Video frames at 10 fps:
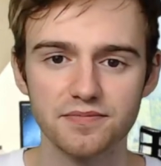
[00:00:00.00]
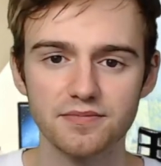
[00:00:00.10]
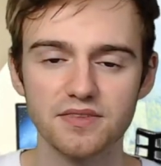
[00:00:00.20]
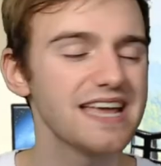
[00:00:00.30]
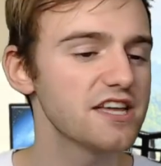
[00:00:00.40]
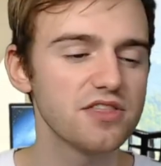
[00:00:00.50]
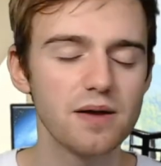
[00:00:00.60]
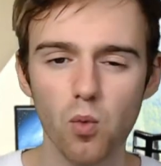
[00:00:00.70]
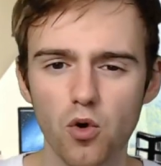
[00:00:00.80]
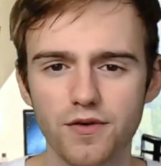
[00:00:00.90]
They can then
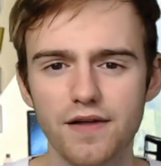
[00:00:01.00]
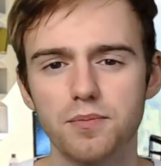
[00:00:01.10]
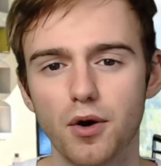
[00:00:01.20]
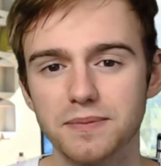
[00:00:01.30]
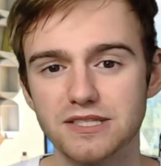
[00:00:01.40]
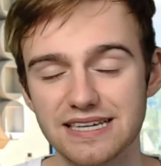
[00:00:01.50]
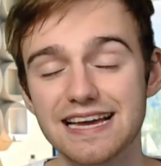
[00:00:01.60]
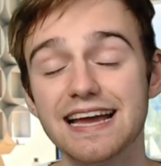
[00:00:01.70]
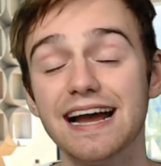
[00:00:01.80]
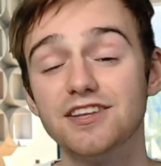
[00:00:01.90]
walk around the property
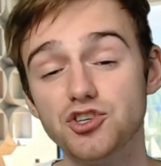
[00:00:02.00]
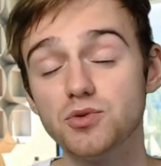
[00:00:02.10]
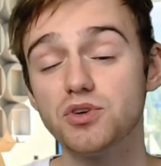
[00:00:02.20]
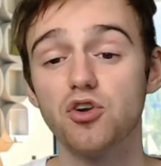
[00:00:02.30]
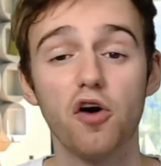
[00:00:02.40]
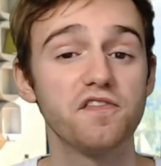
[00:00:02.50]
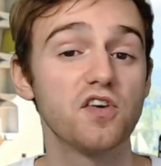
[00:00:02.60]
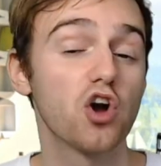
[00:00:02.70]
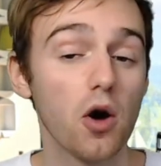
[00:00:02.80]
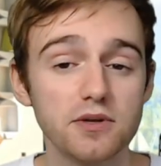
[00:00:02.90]
and you can offer
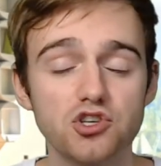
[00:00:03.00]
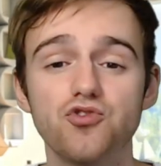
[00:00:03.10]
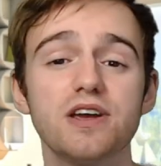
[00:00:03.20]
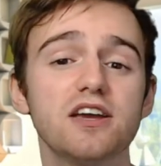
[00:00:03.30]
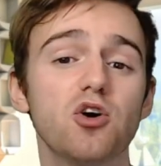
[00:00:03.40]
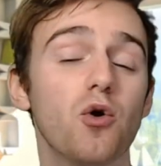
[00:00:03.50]
commentary or